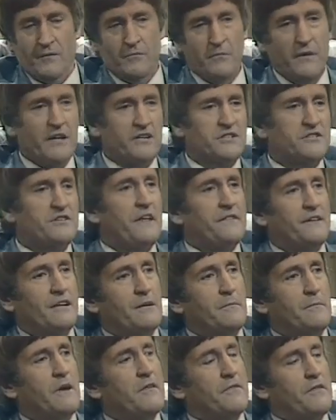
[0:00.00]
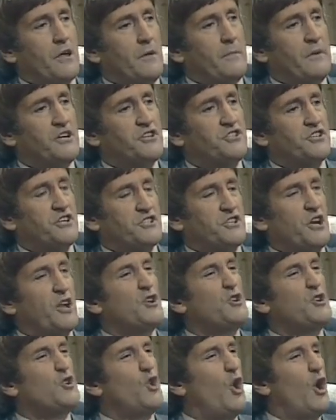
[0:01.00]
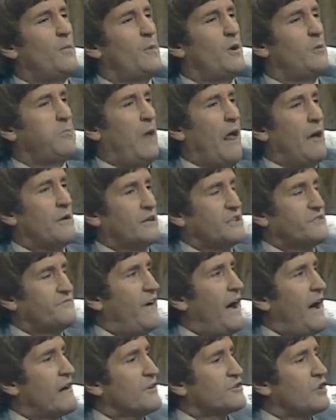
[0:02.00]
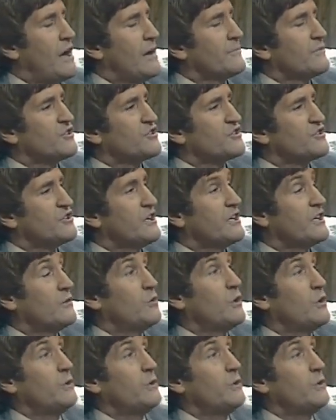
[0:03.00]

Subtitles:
Means nothing to me, Thelma. He's just a normal bloke as far as I'm concerned and